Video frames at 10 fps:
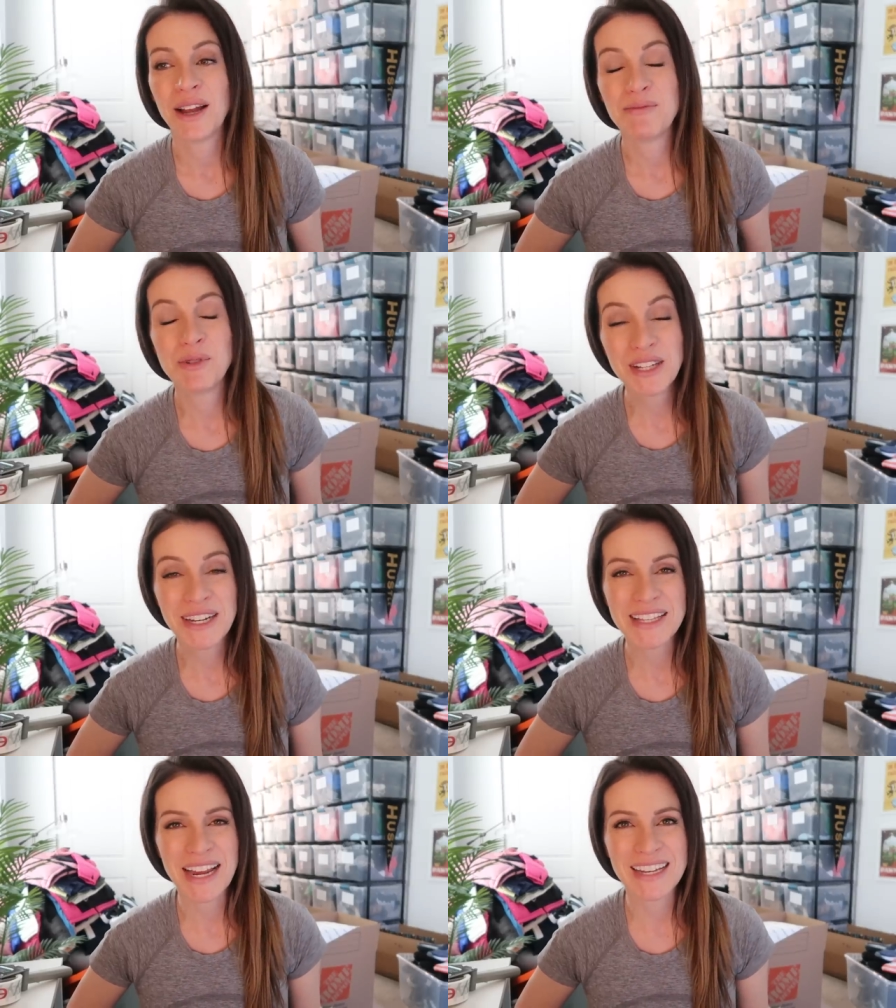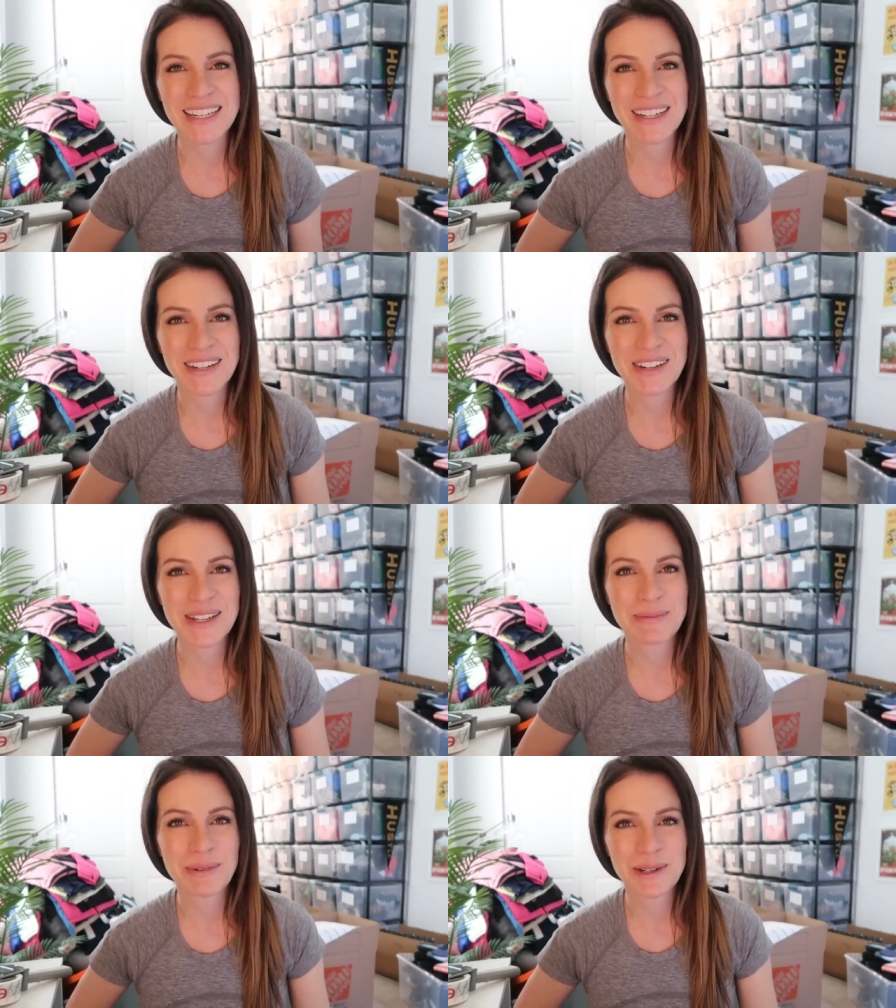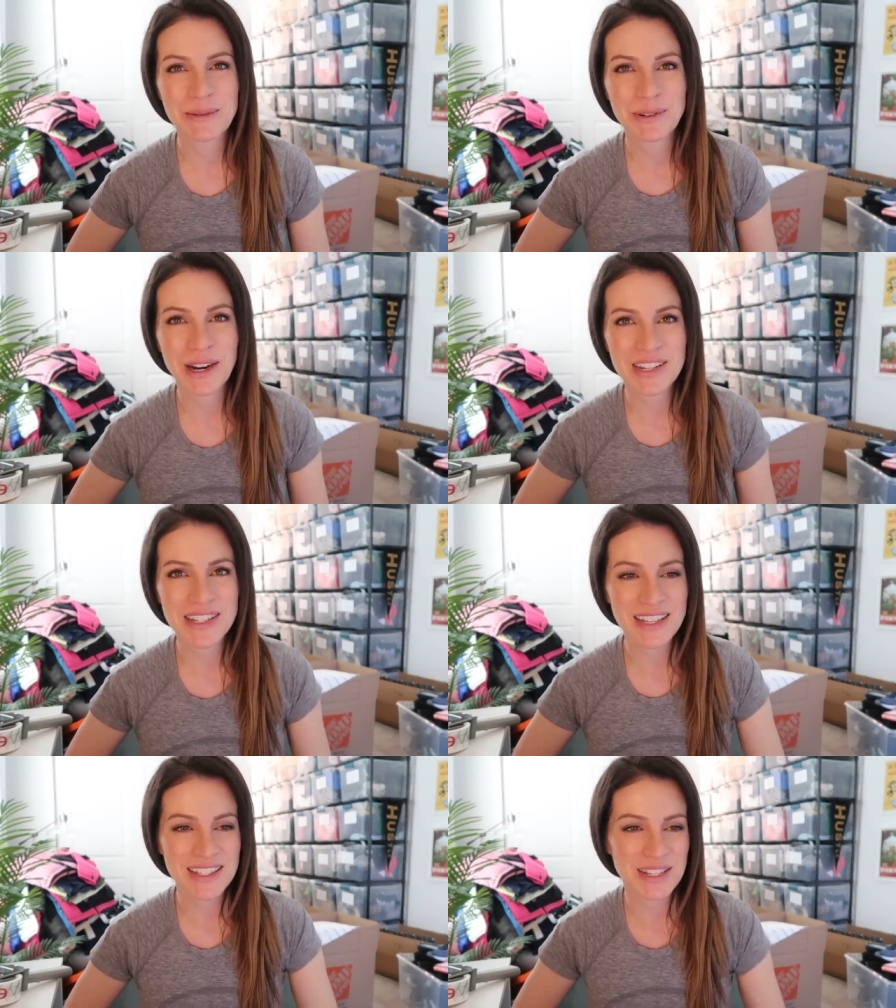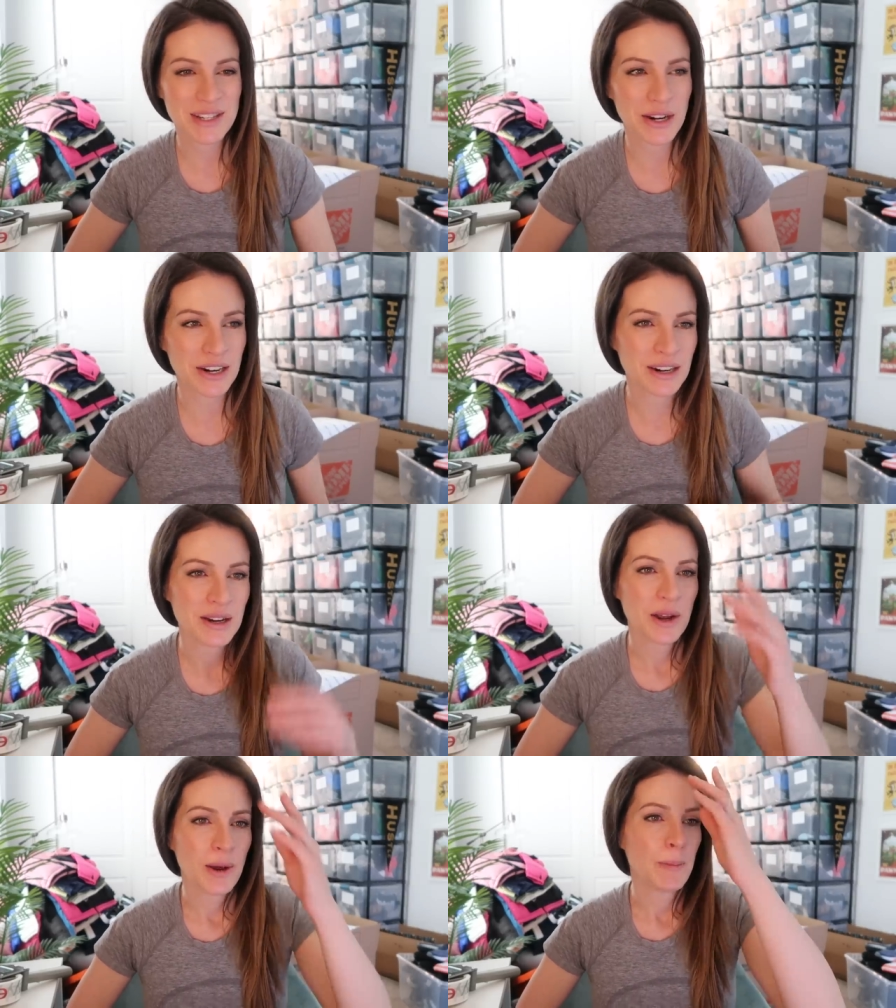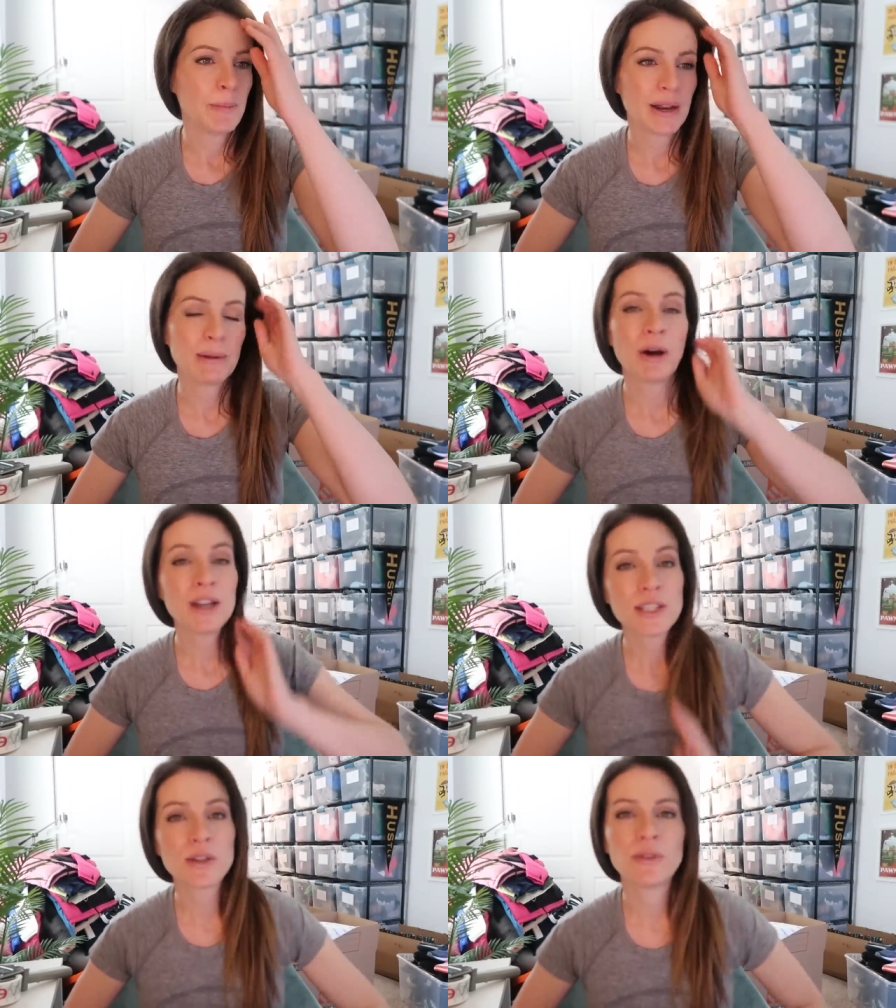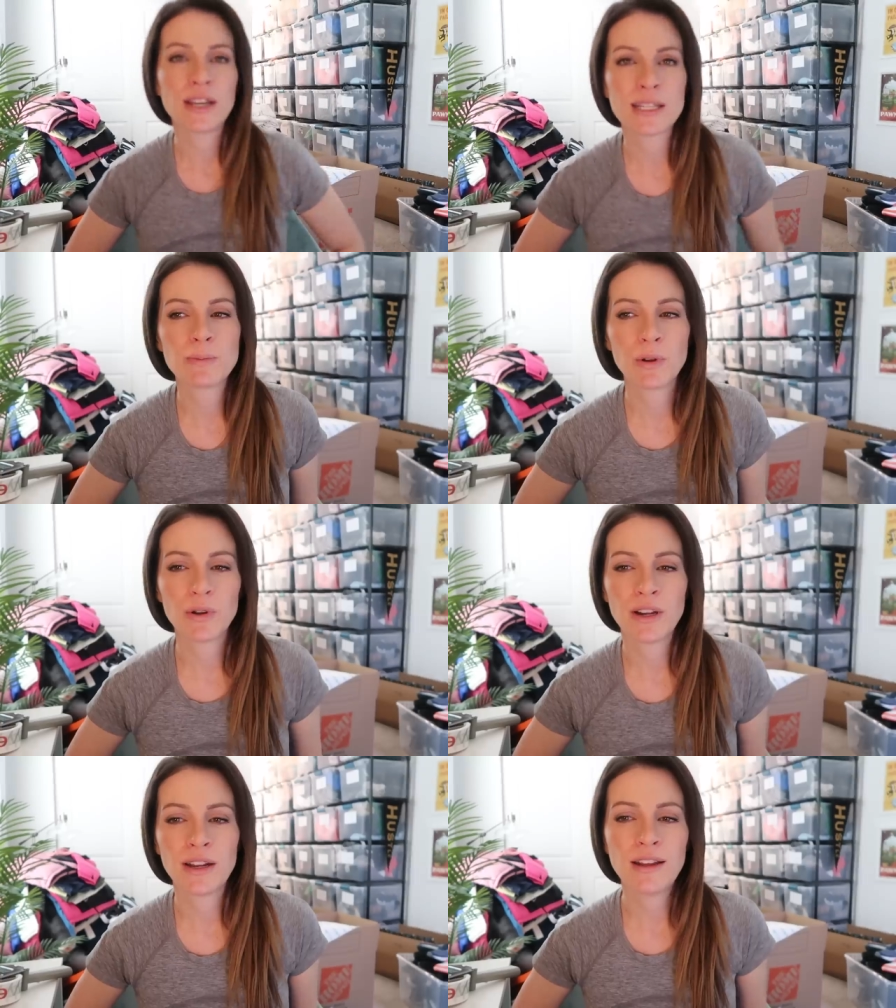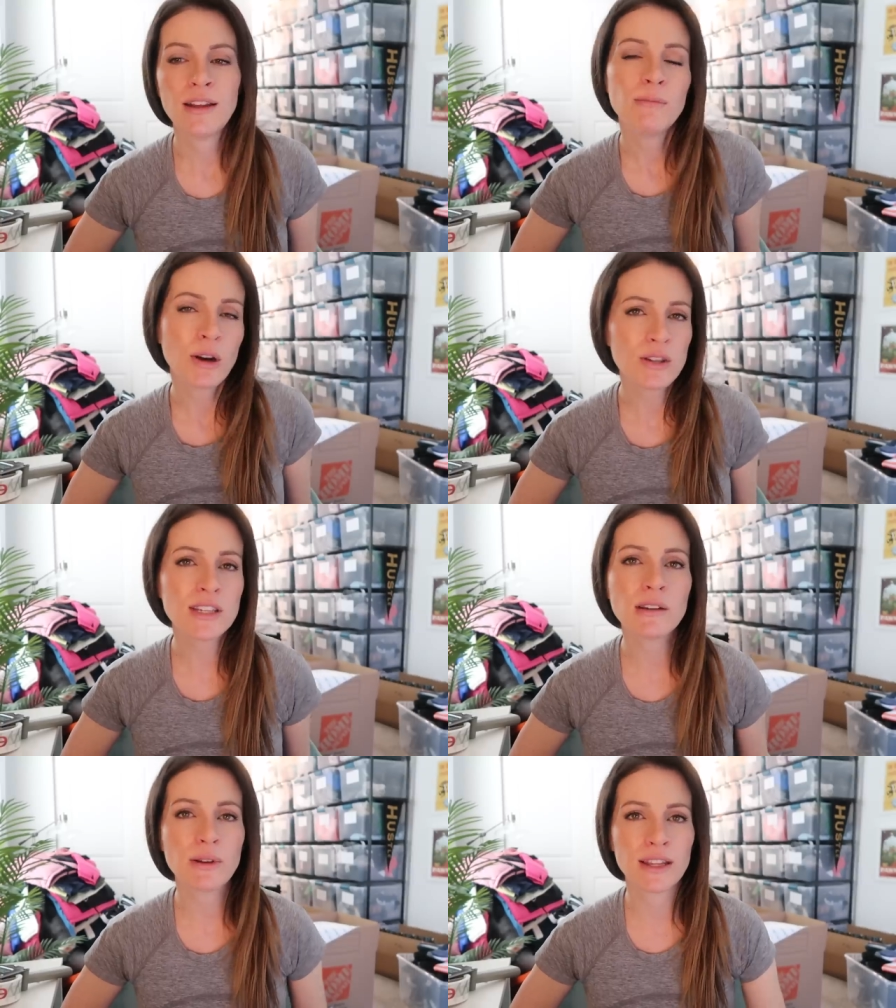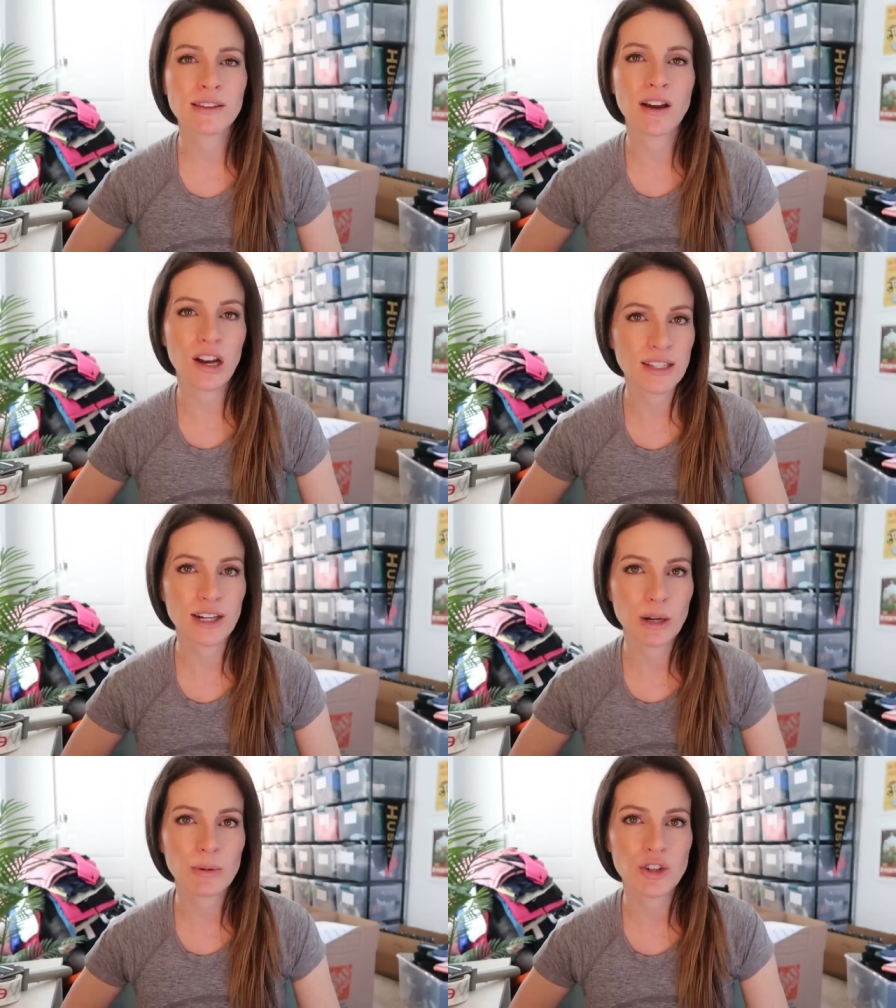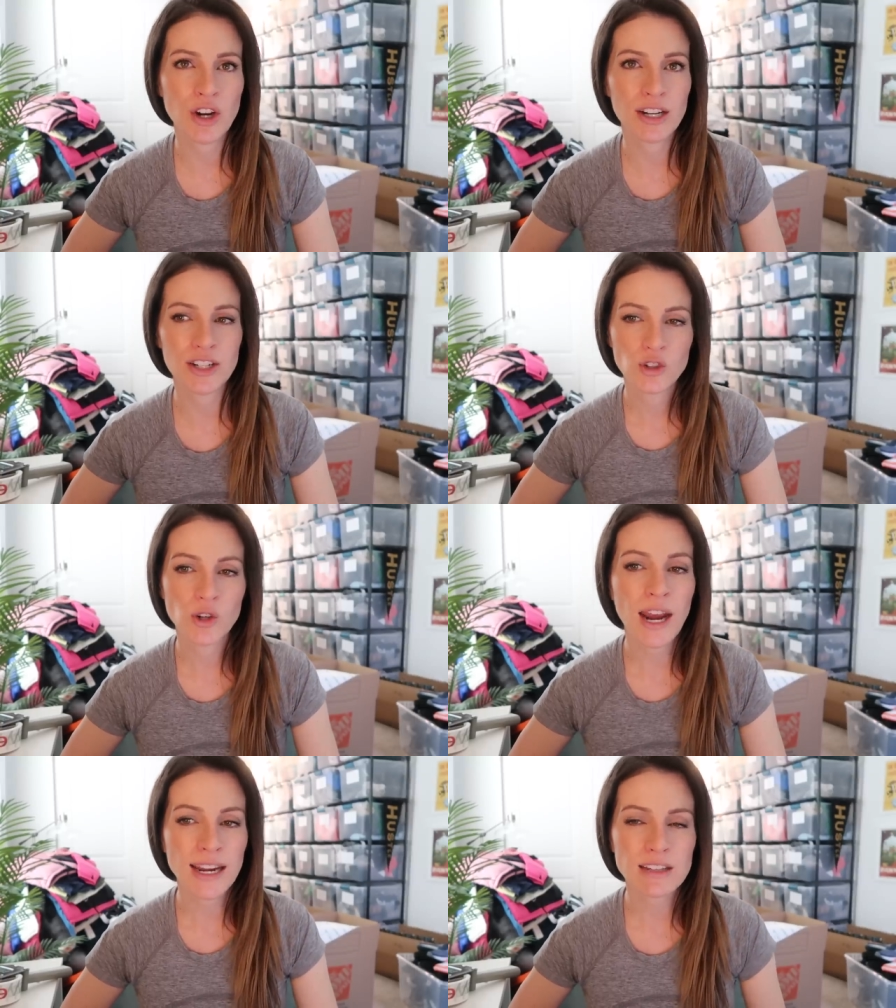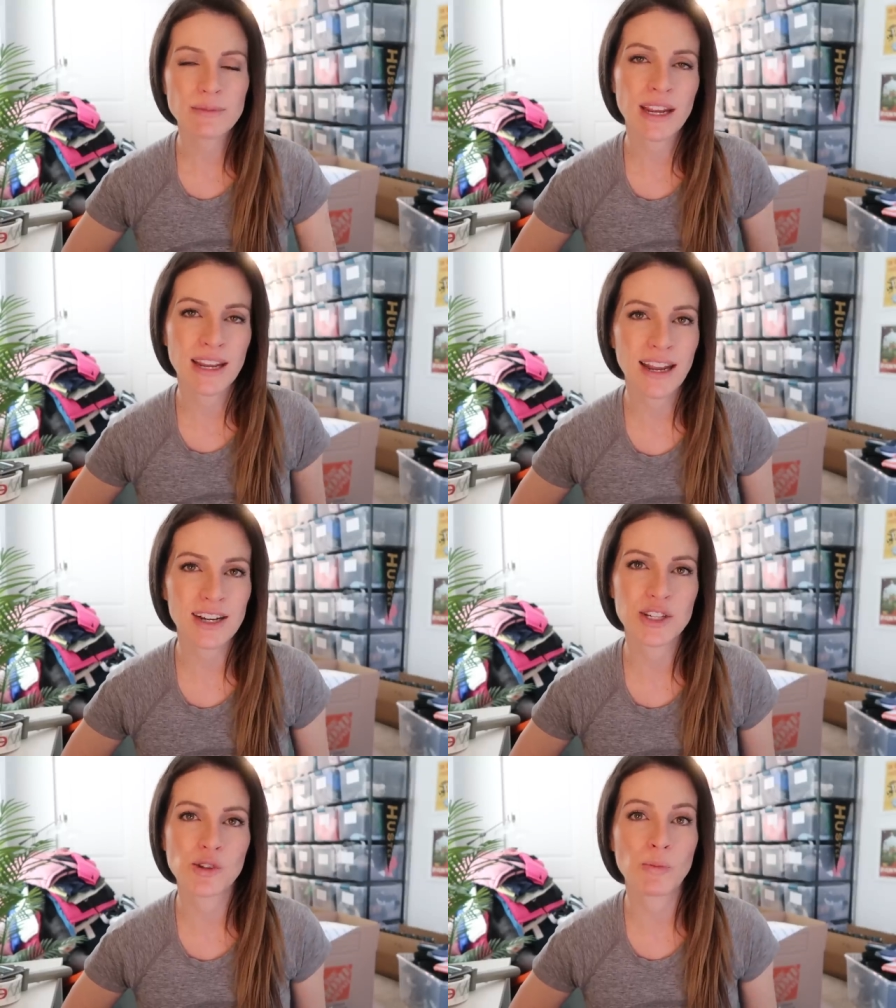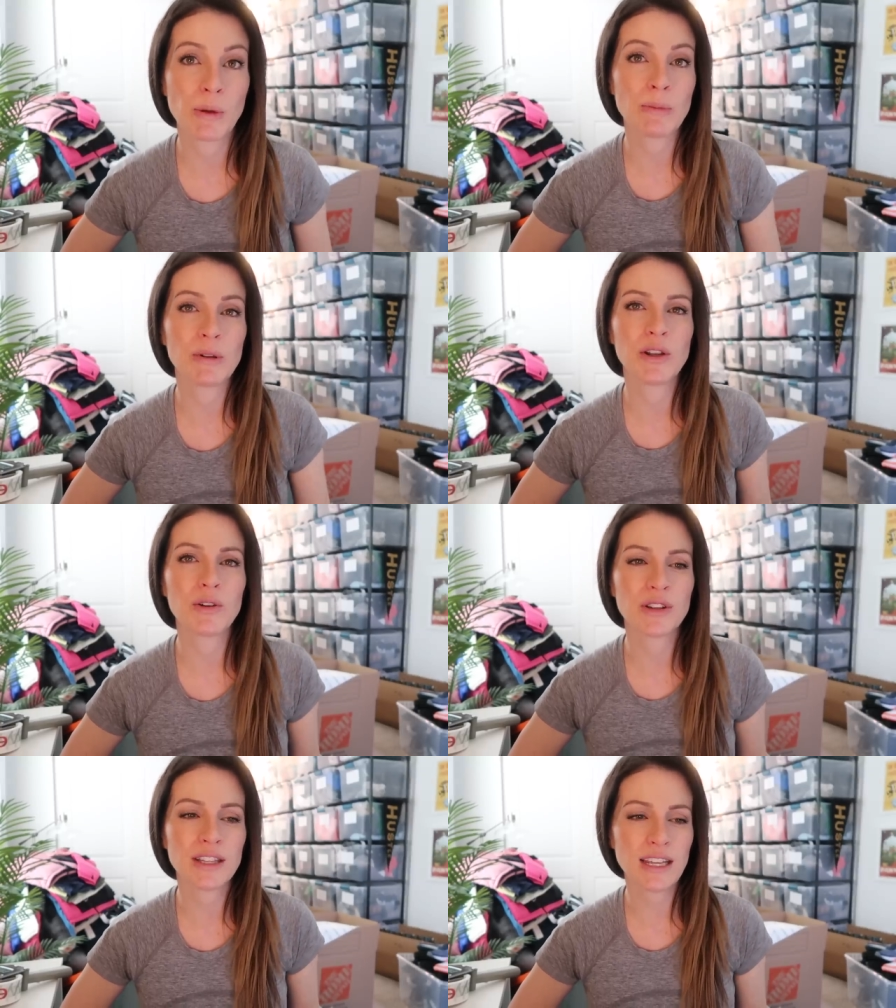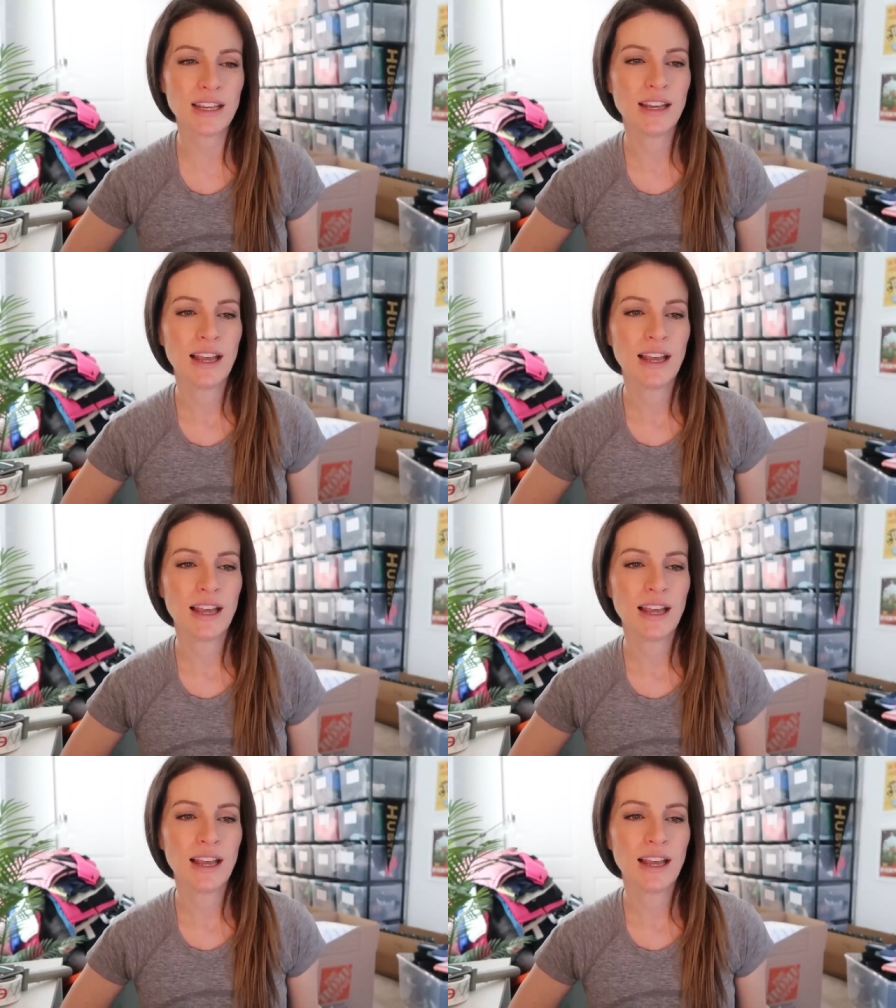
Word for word: I'm really excited to go explore some garage sales this year, but I'm also exploring mostly with online arbitrage, trying to make connections with people locally.